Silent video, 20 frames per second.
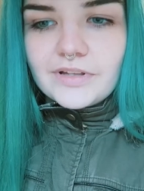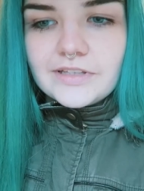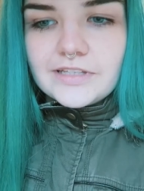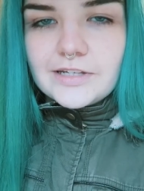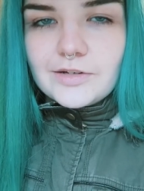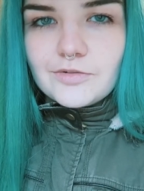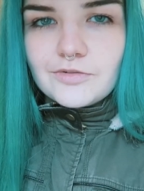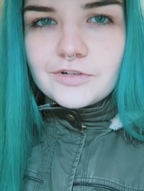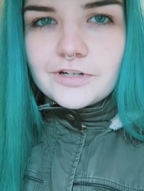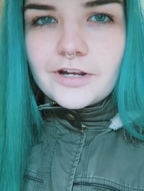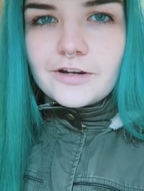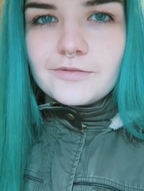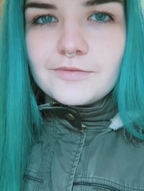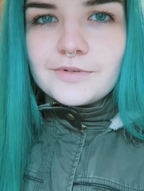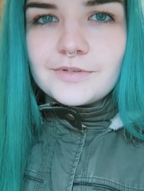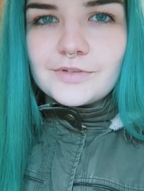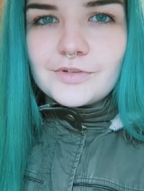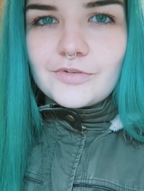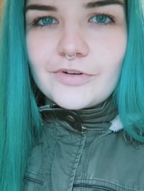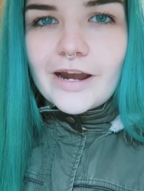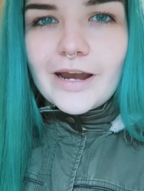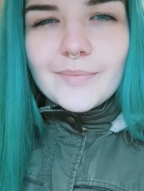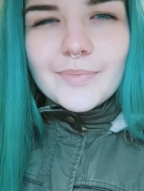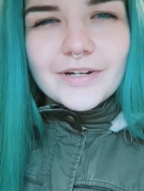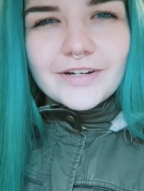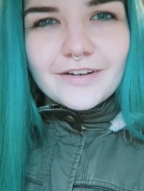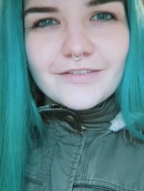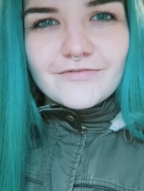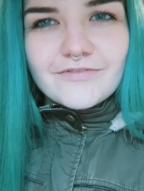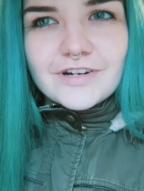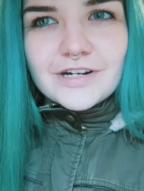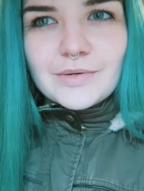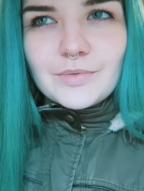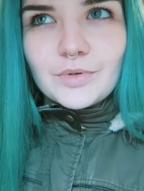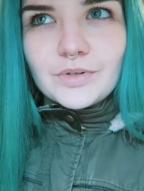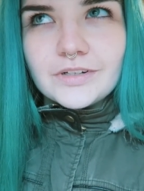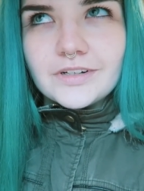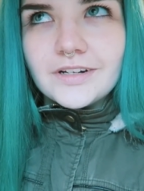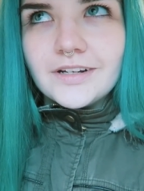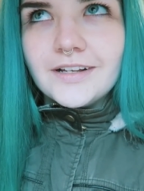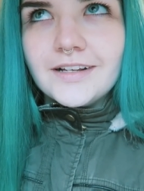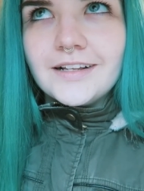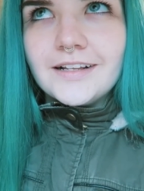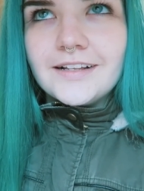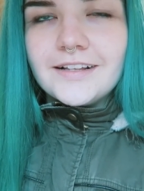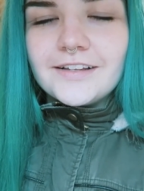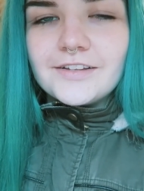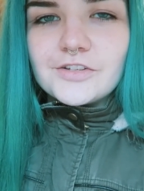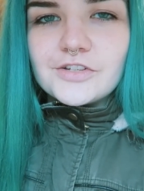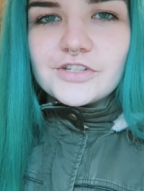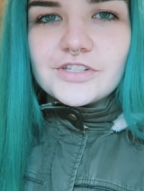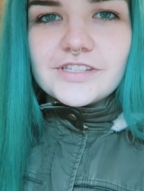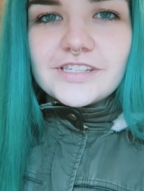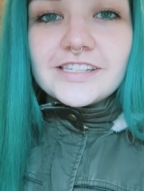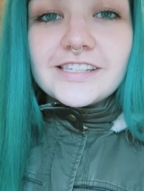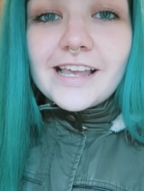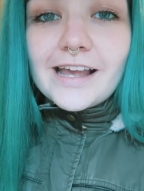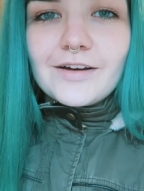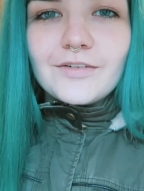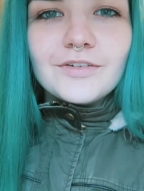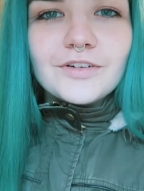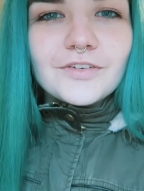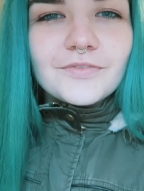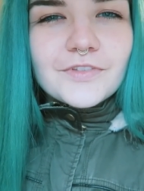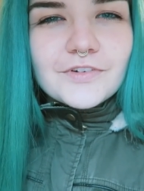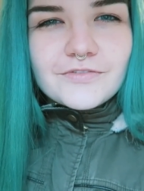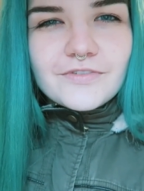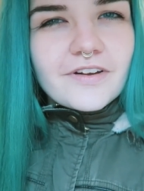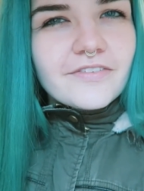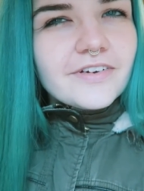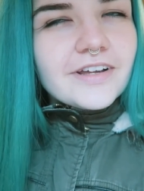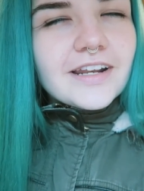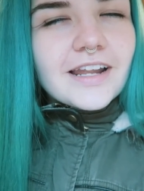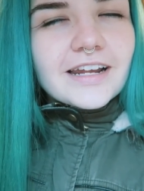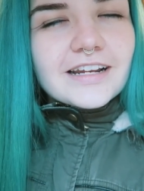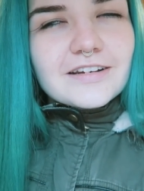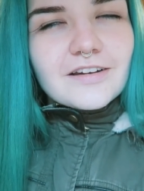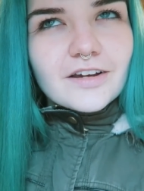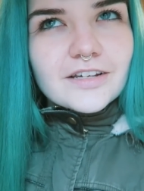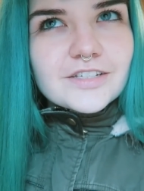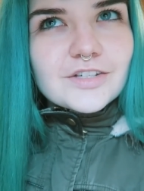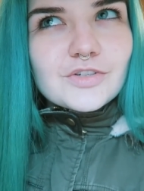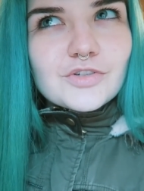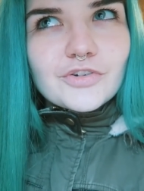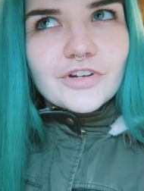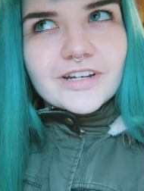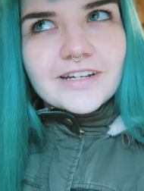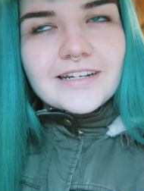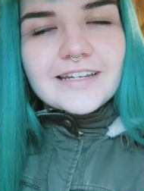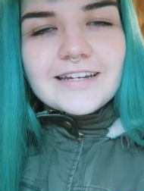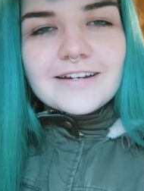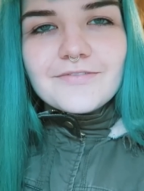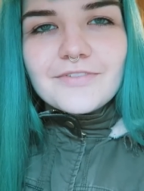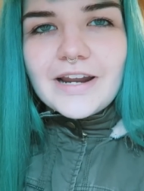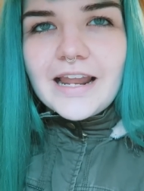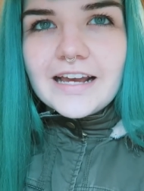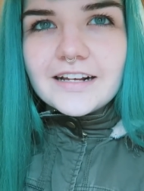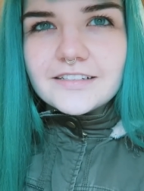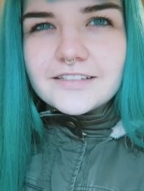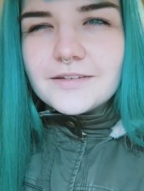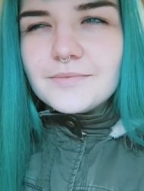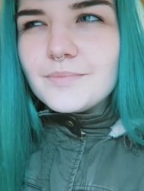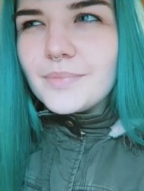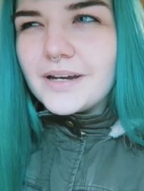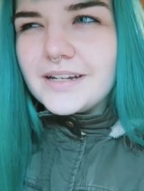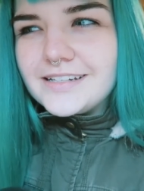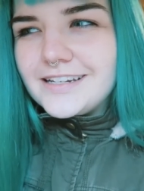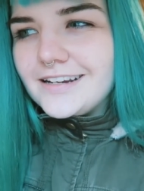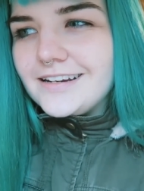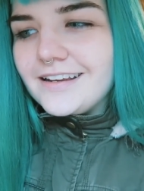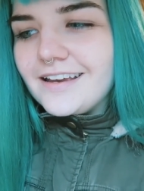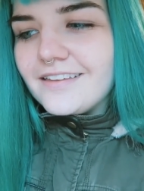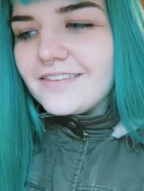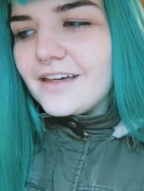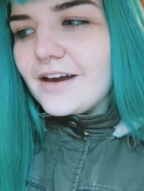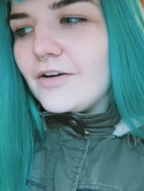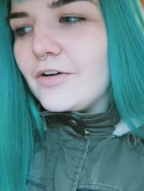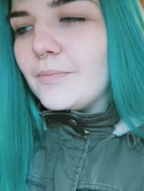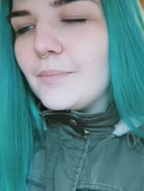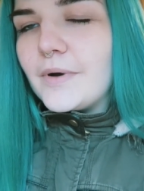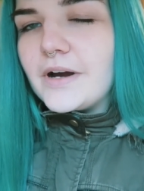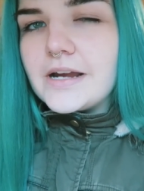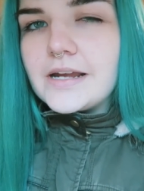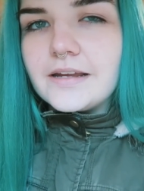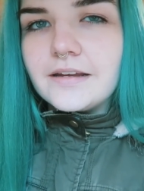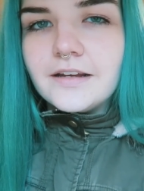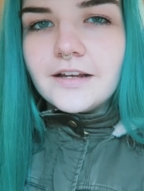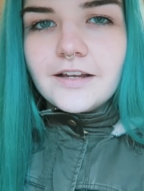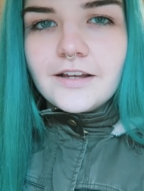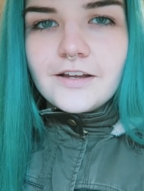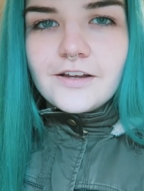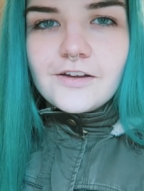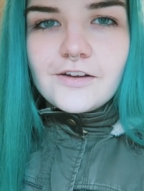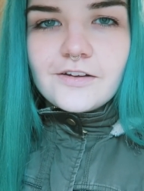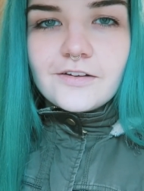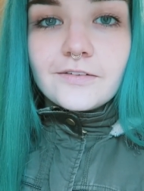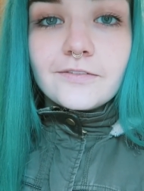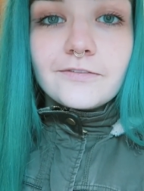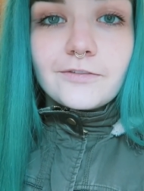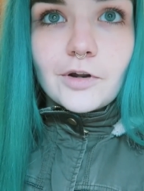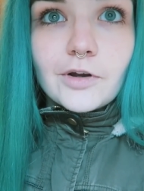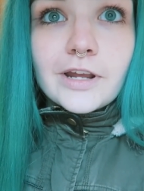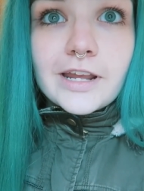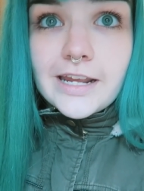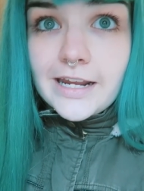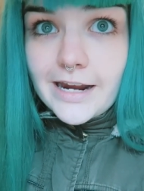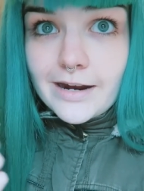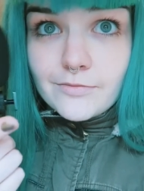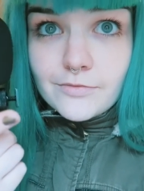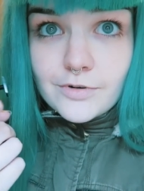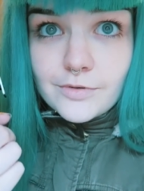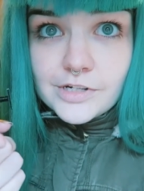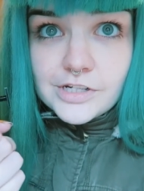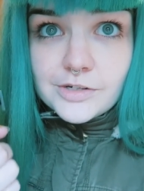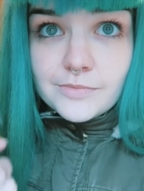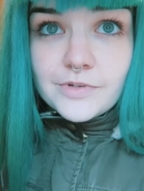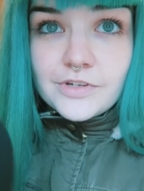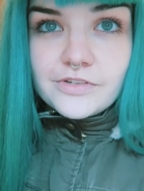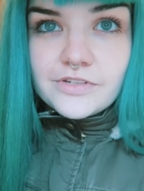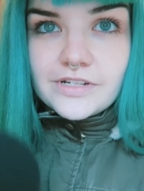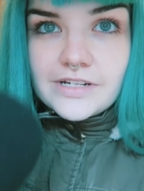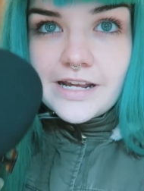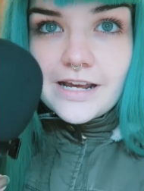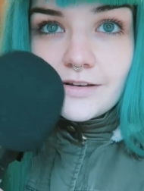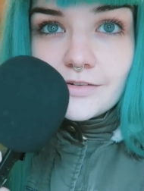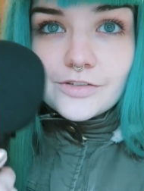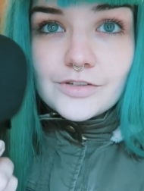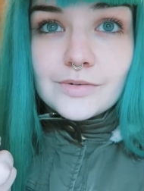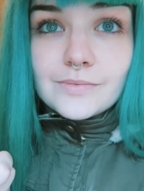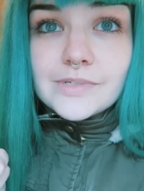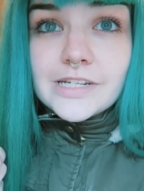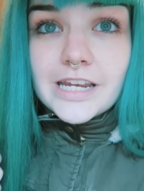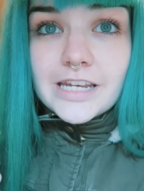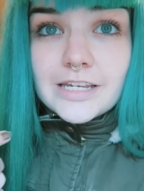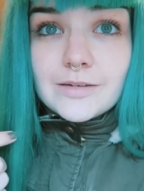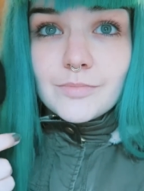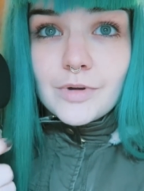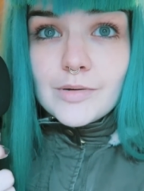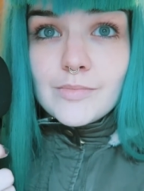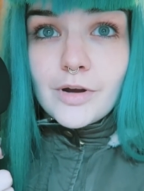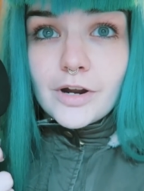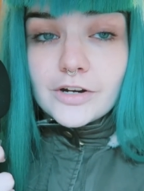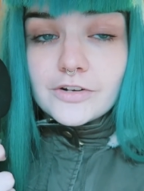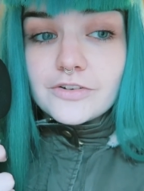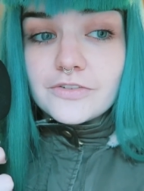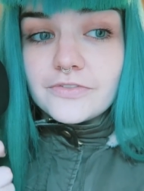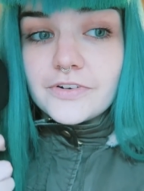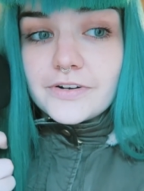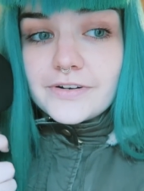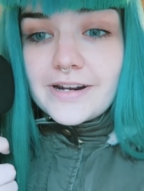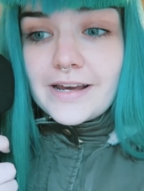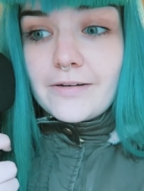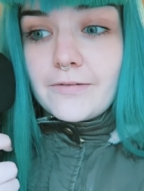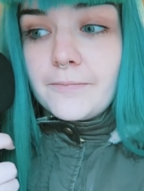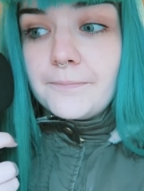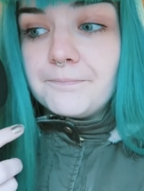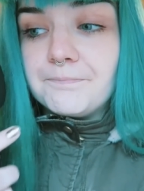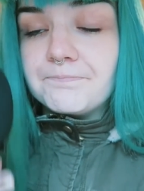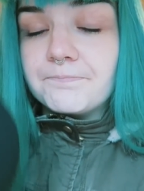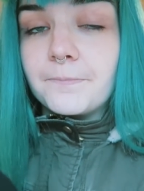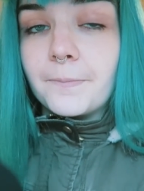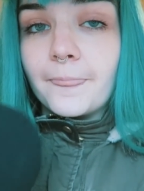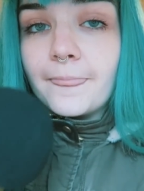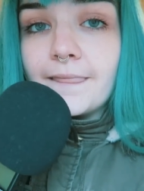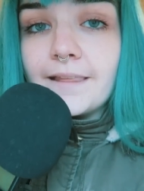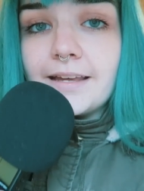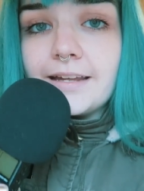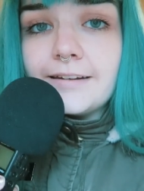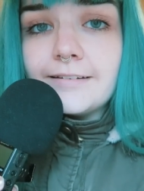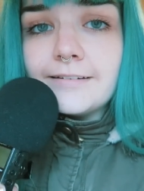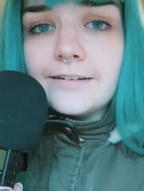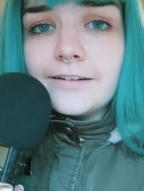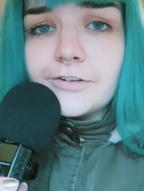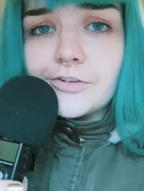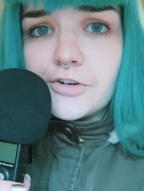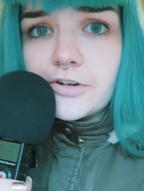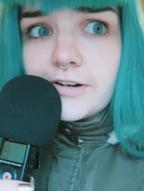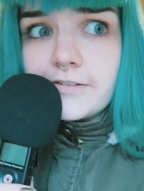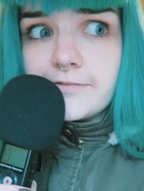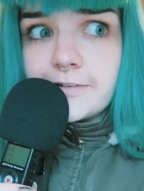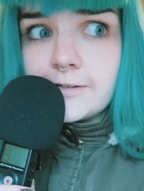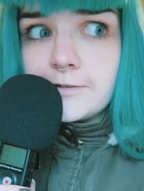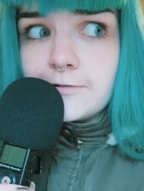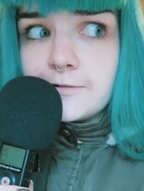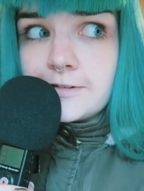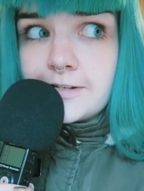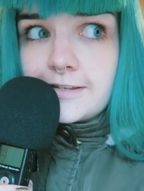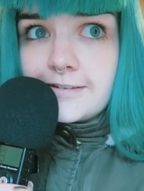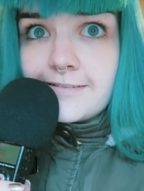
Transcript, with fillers: but the audio was crap and I really want just the sound of the river, like nice and trickly and relaxing, but I didn't get that on my vlogging camera, which I'm using now, so I'm taking my microphone out and I'm gonna try and record